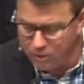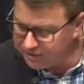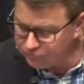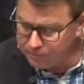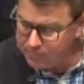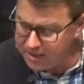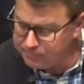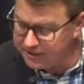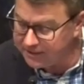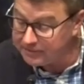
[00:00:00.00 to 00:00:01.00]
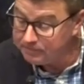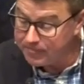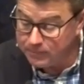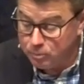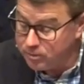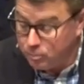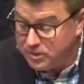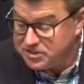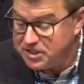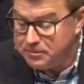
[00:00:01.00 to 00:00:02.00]
whatever it may be. And we,
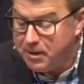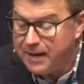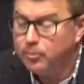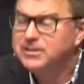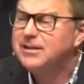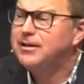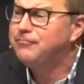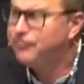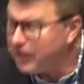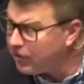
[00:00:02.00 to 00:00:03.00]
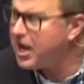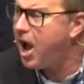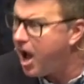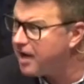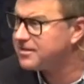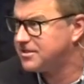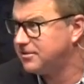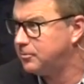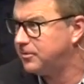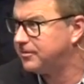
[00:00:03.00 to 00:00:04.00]
we see the Bible dealing very
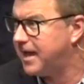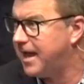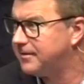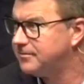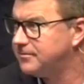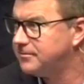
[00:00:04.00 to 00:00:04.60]
honestly with that.